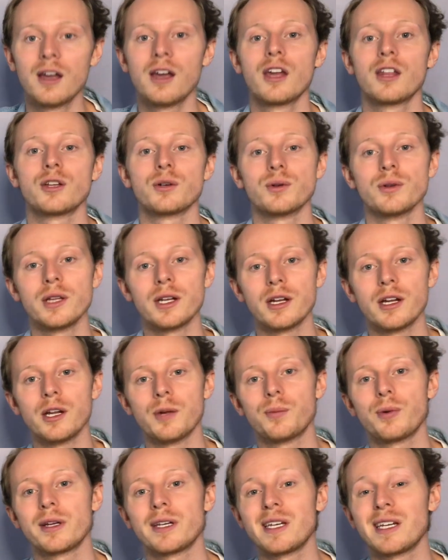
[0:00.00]
They're really good at
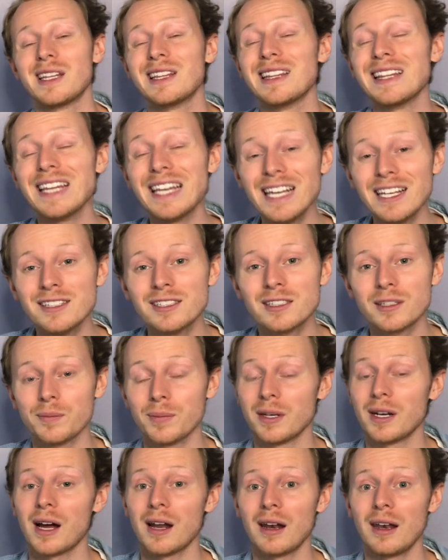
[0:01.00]
bringing in leads, but
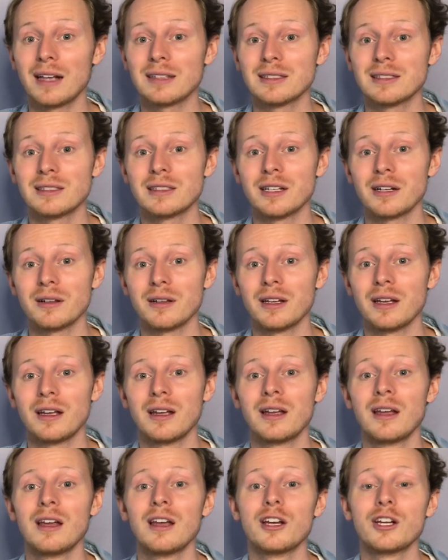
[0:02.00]
not necessarily
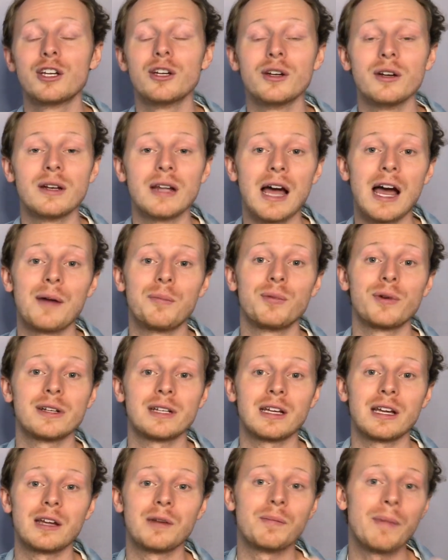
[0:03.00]
good at
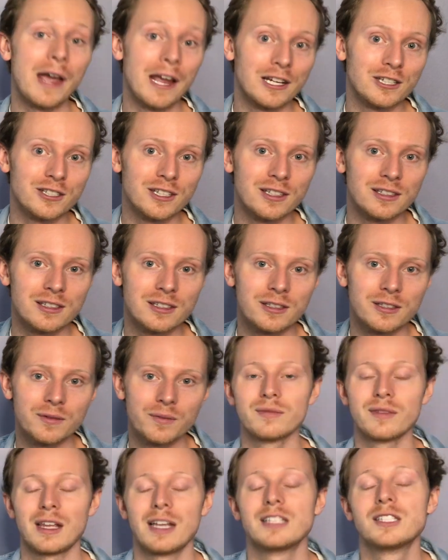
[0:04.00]
bringing in patients.
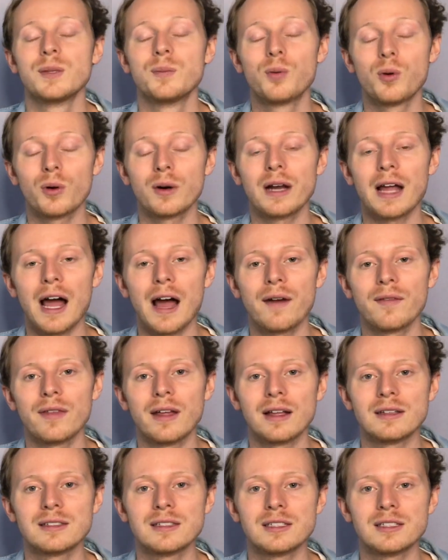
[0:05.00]
It's important to have
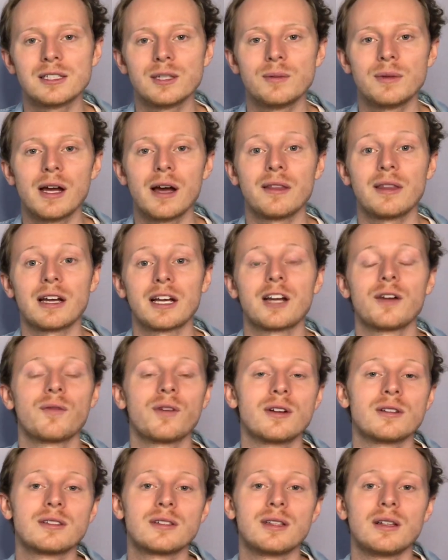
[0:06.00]
that system down that
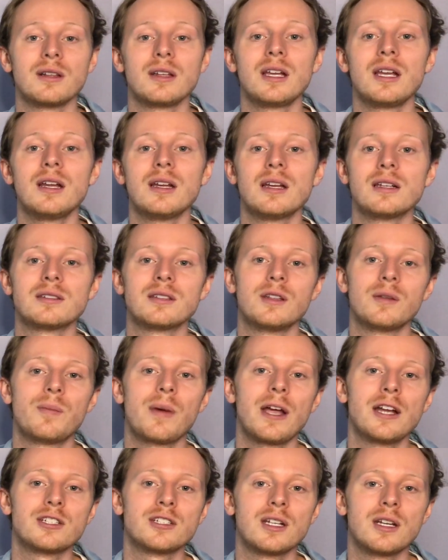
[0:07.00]
converts the lead into the
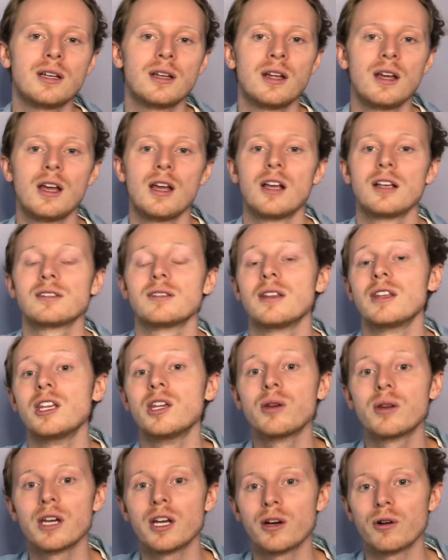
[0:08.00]
patient so that you
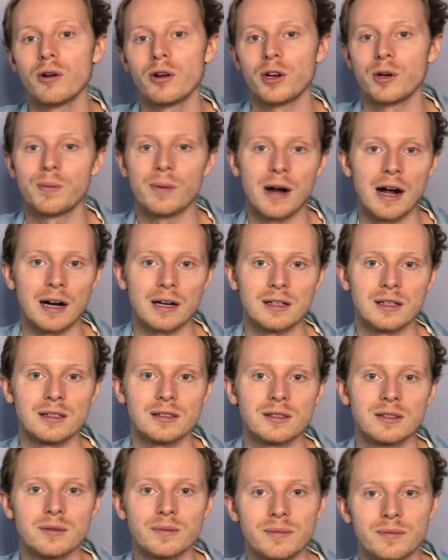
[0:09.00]
can grow your
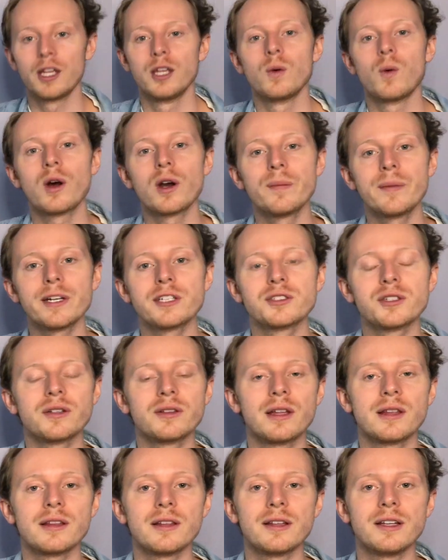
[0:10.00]
practice. You want to make sure
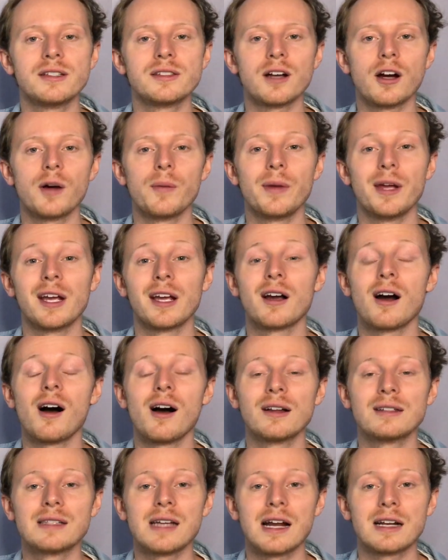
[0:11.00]
that the leads are being
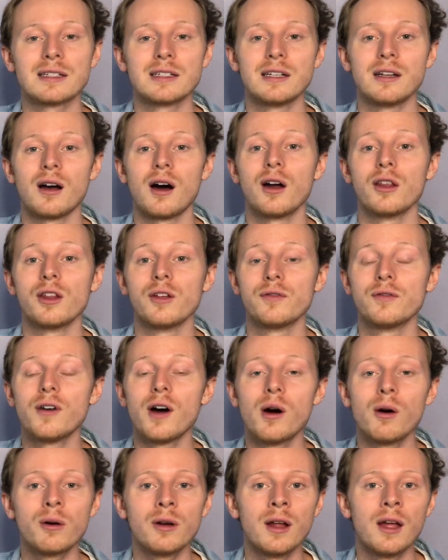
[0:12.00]
contacted on the
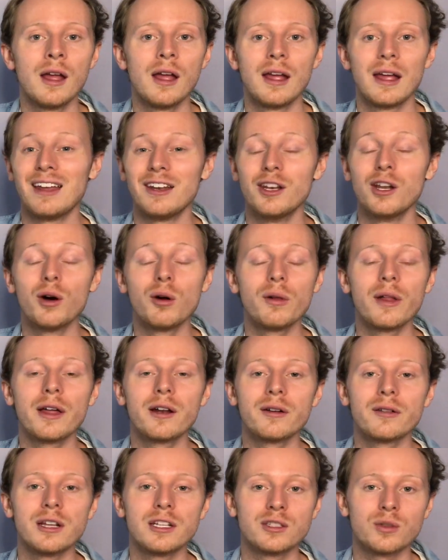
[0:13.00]
phone no
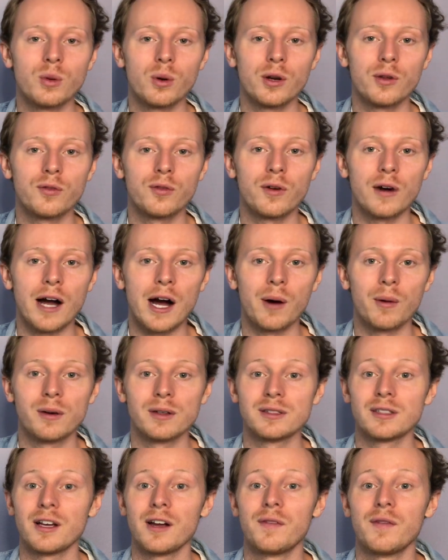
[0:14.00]
later than 24
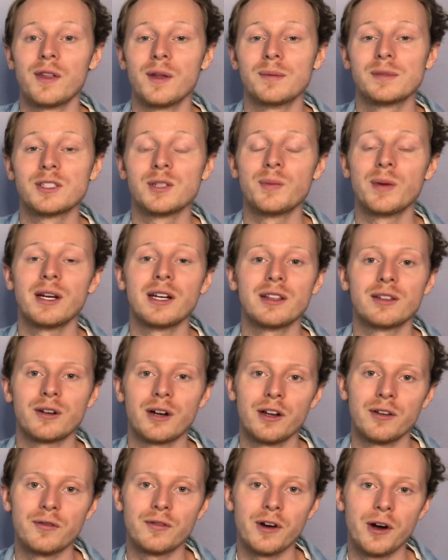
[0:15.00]
hours of them submitting their
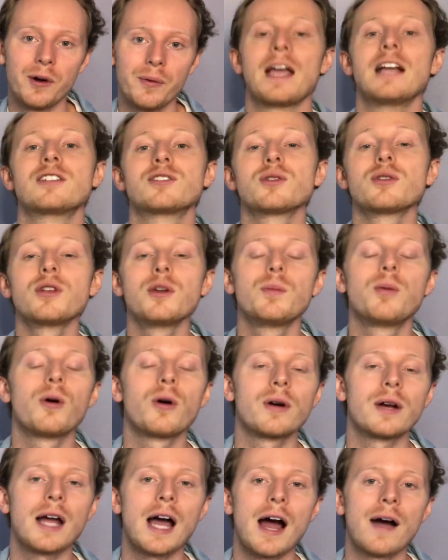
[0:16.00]
info. It's really
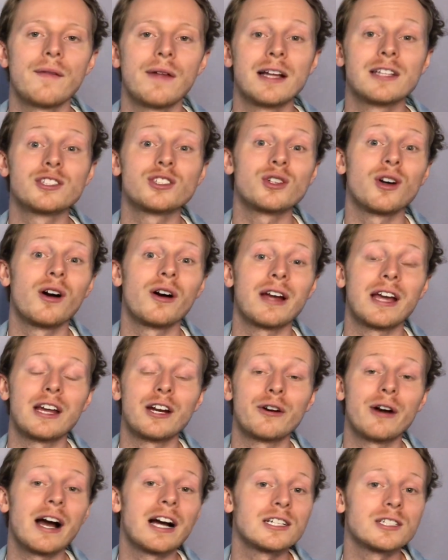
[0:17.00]
important to have that strong
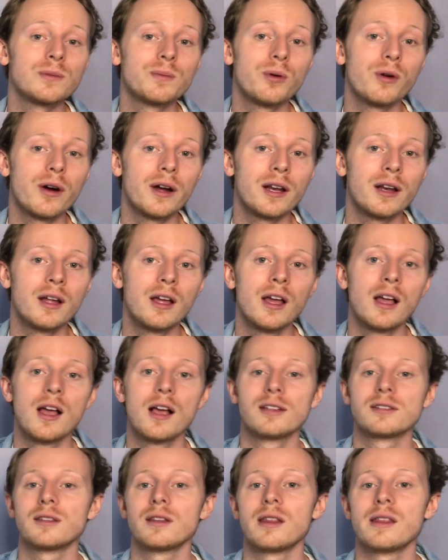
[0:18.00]
interaction point
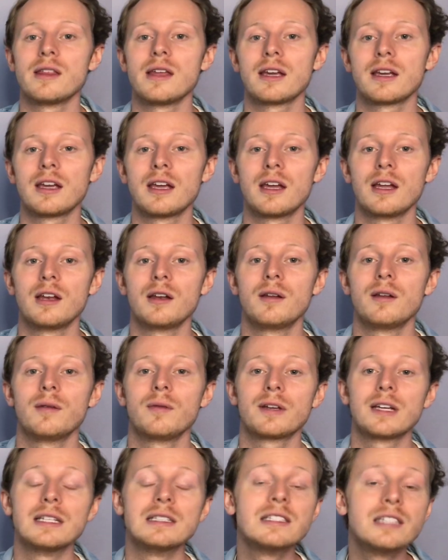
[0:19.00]
so that they can
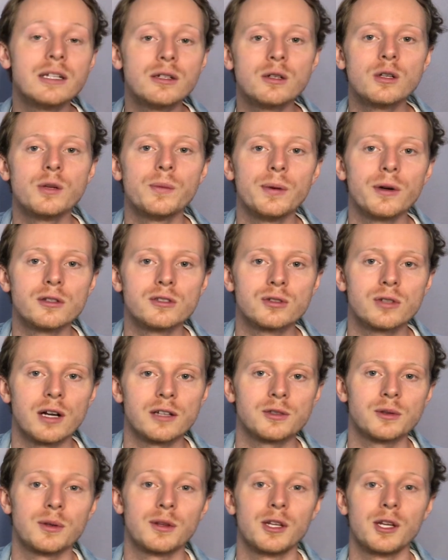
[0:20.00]
continue to build
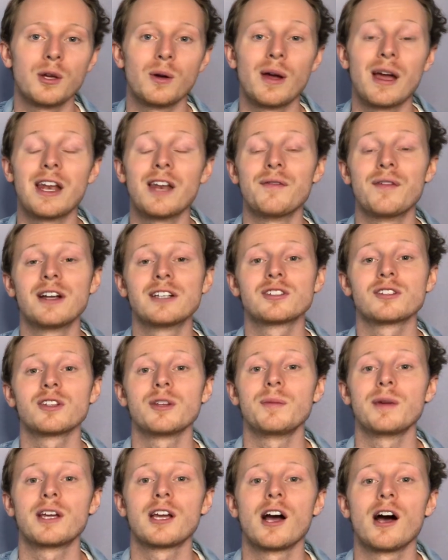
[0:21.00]
trust with you and eventually
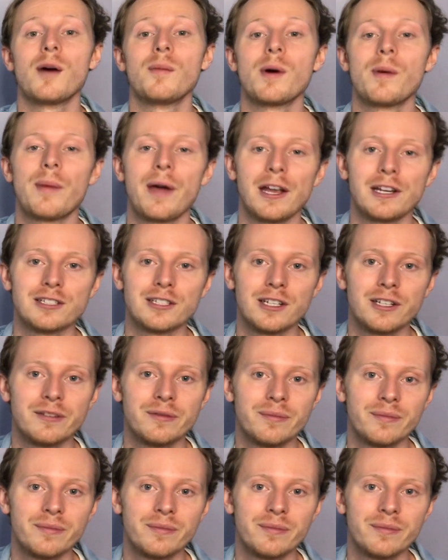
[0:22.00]
become a patient.